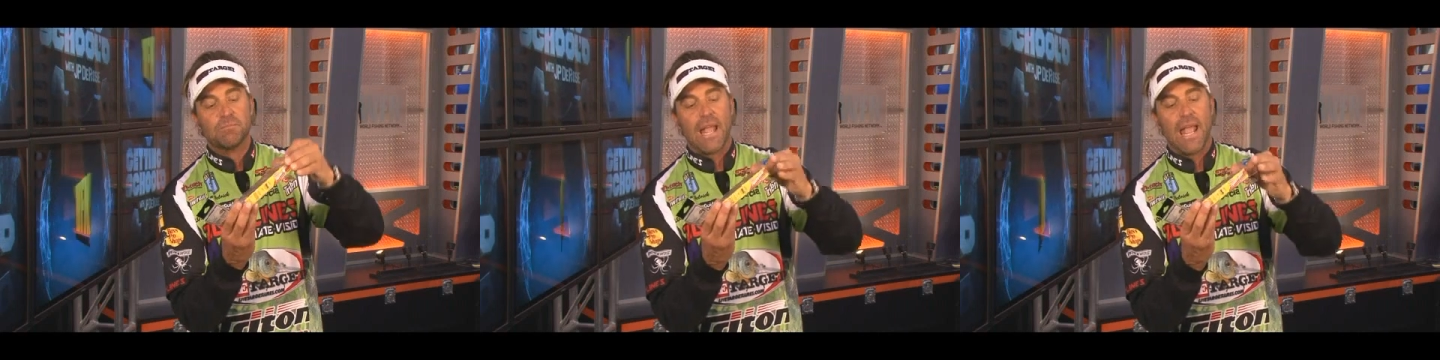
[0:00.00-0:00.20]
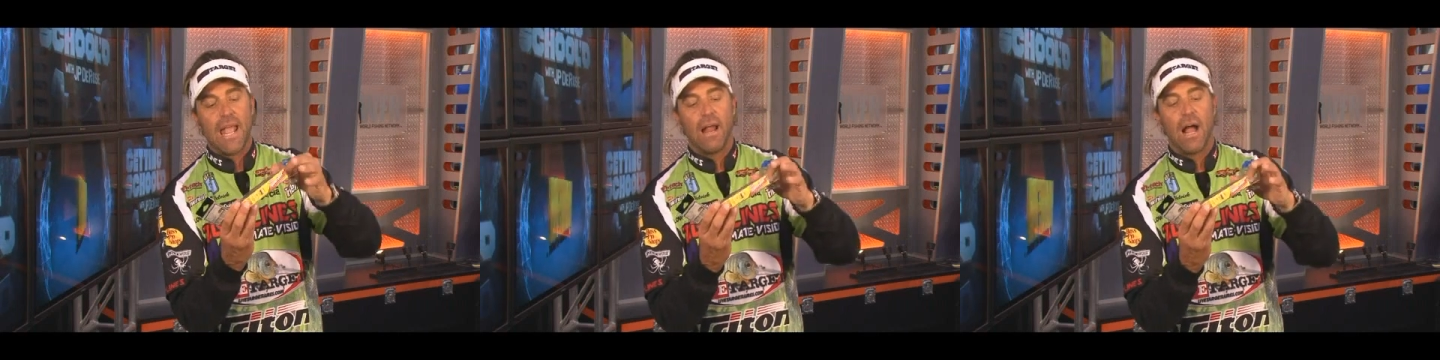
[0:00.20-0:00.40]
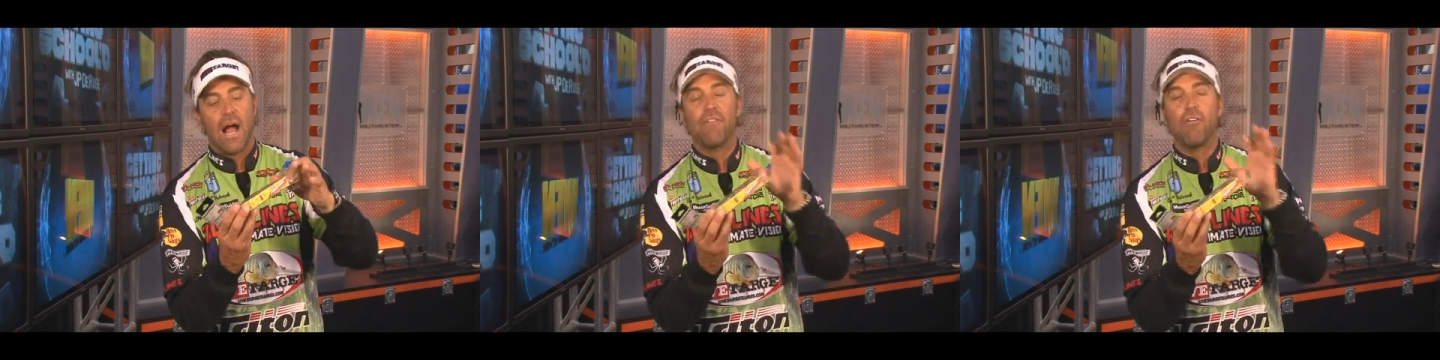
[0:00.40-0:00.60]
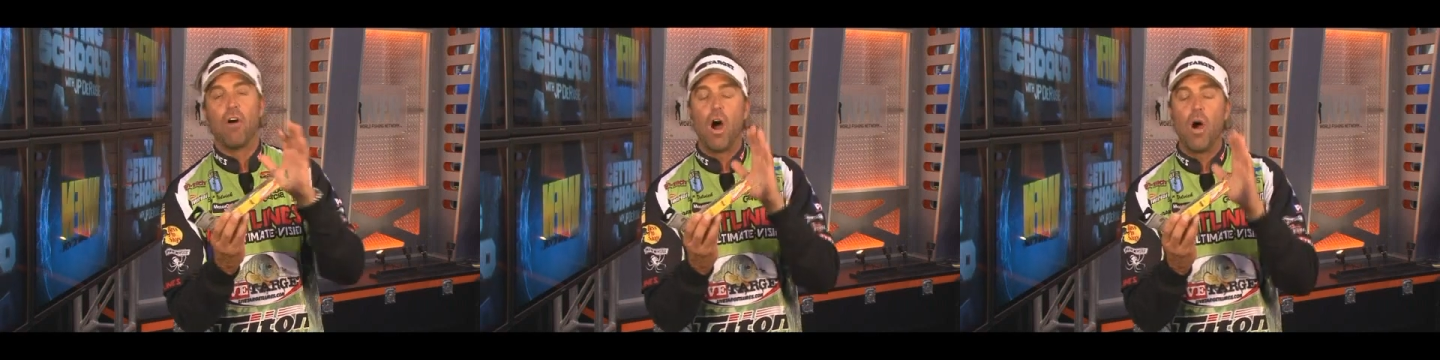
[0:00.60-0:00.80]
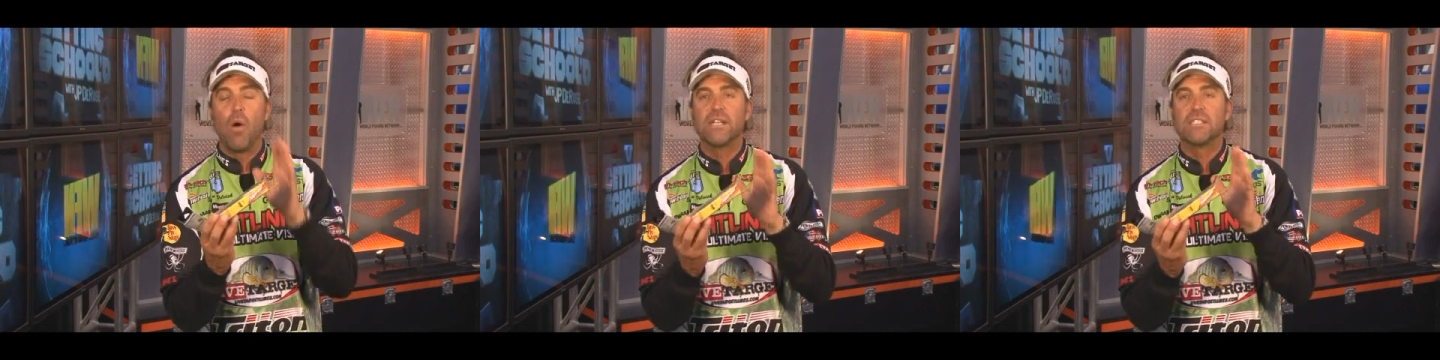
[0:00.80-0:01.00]
and I've
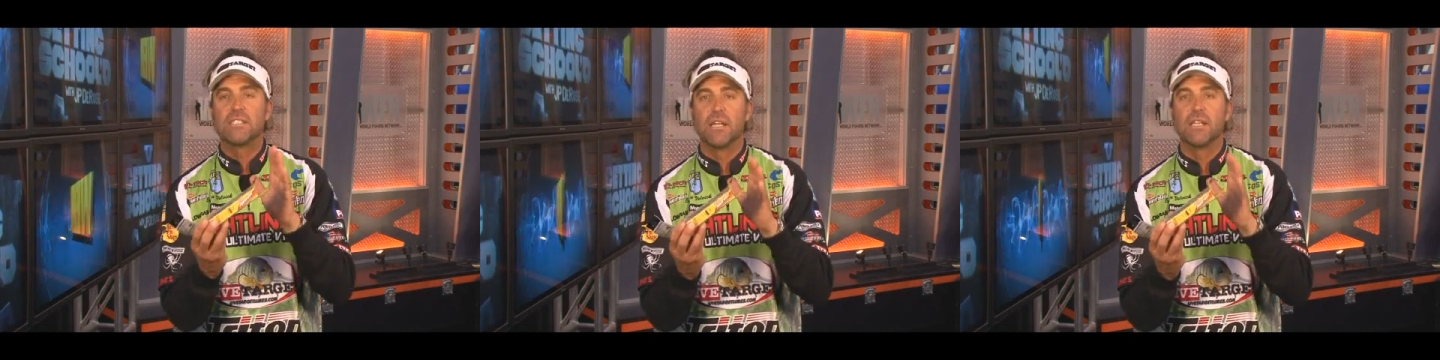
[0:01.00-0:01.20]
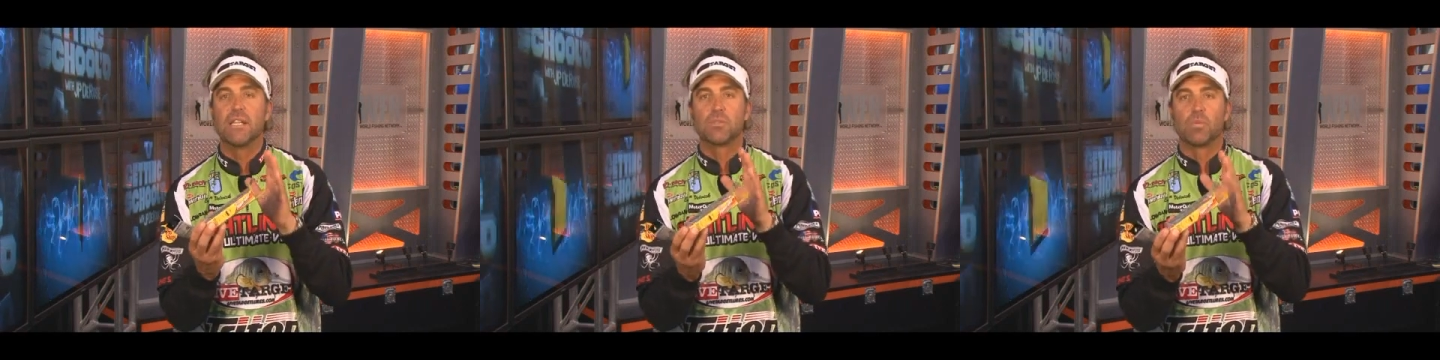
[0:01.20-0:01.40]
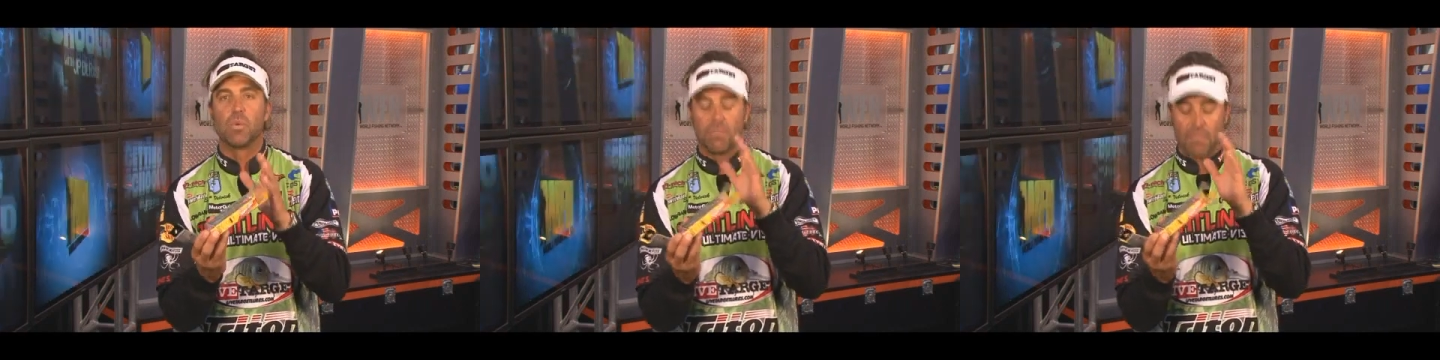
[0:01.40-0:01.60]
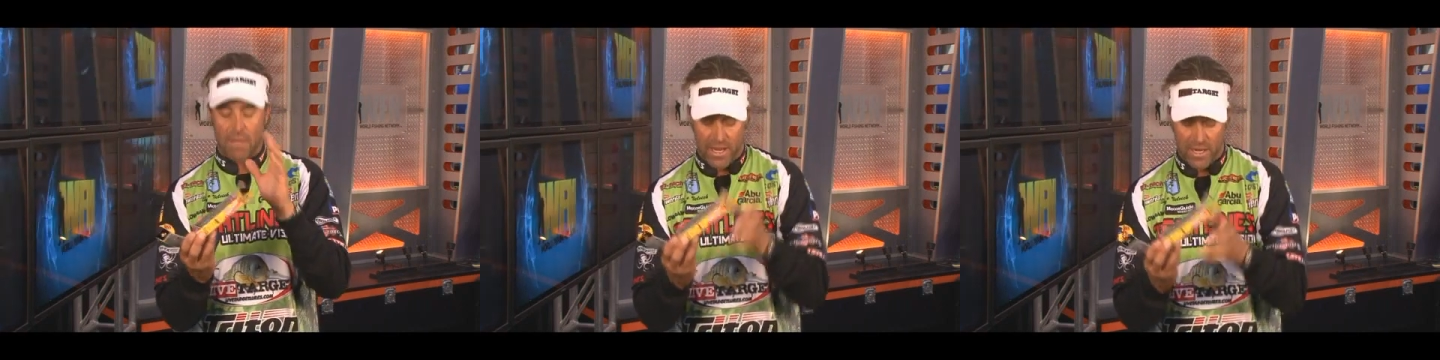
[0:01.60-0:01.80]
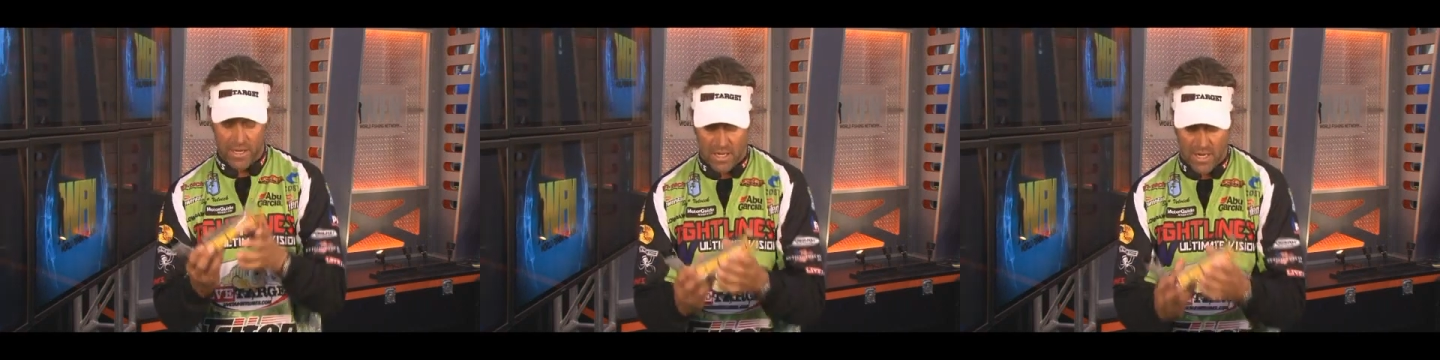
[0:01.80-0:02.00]
always done this with
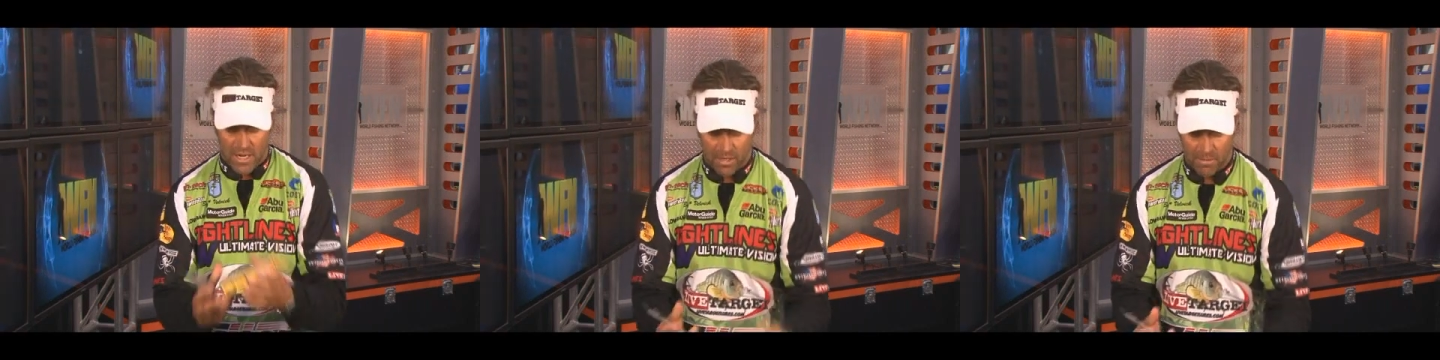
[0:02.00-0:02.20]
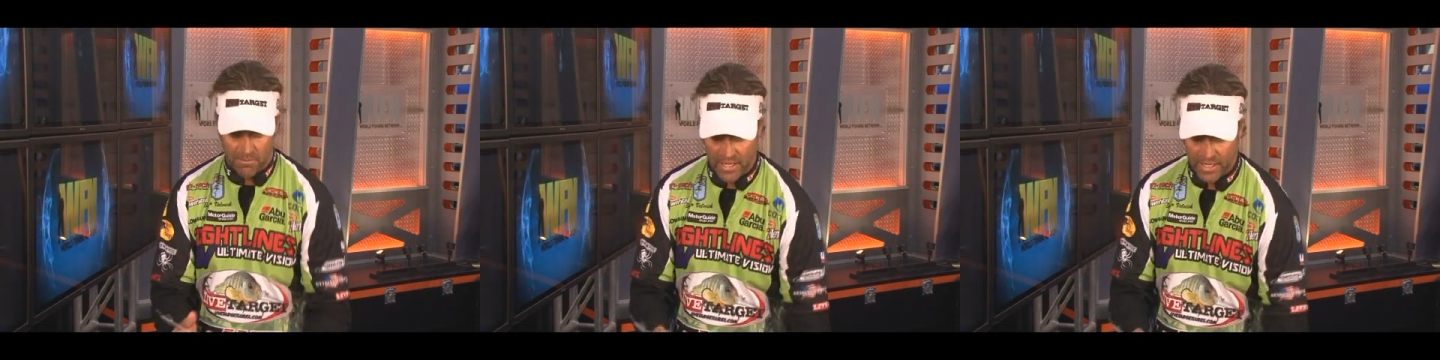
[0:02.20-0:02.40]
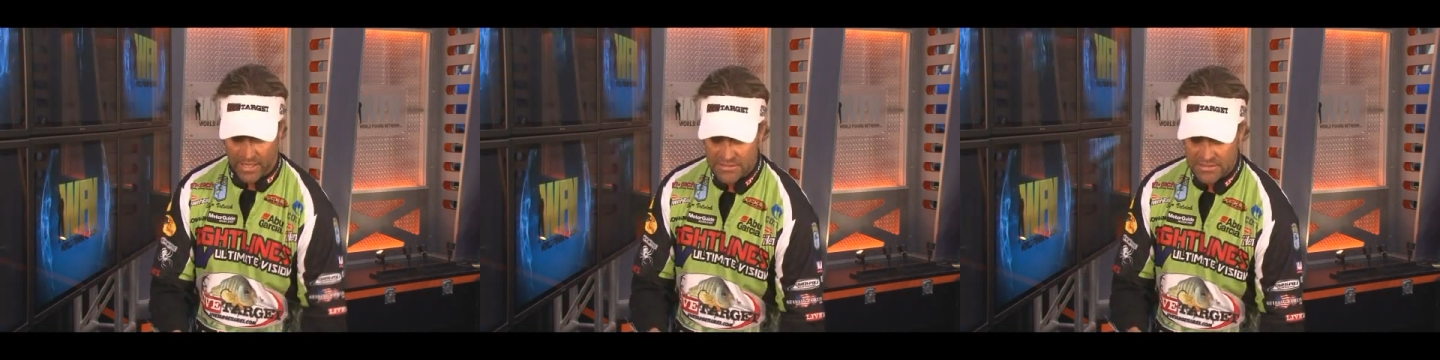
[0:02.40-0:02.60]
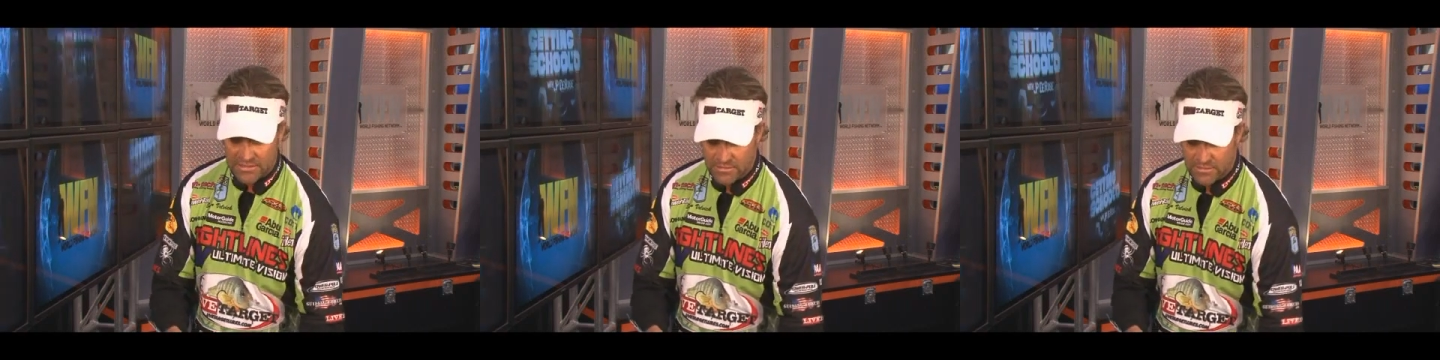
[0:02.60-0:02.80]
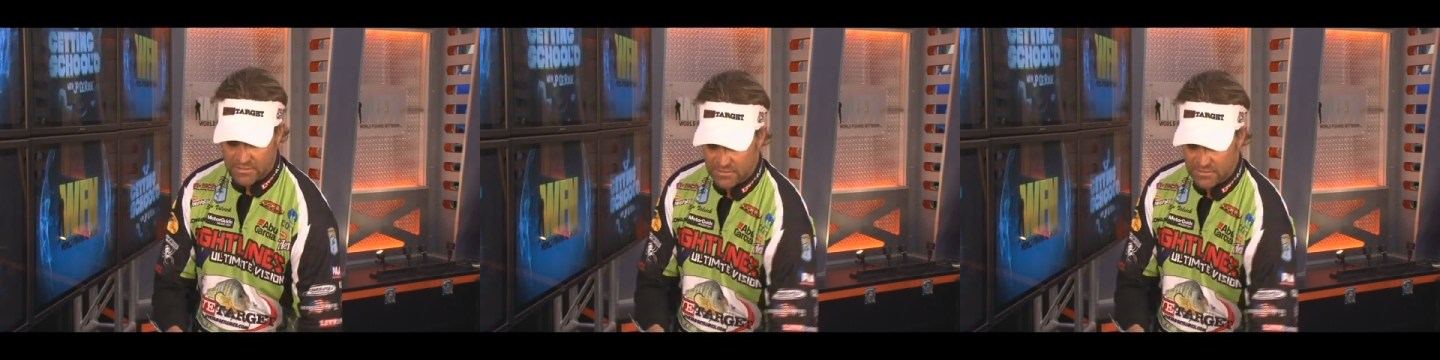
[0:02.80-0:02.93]
my hollow bellies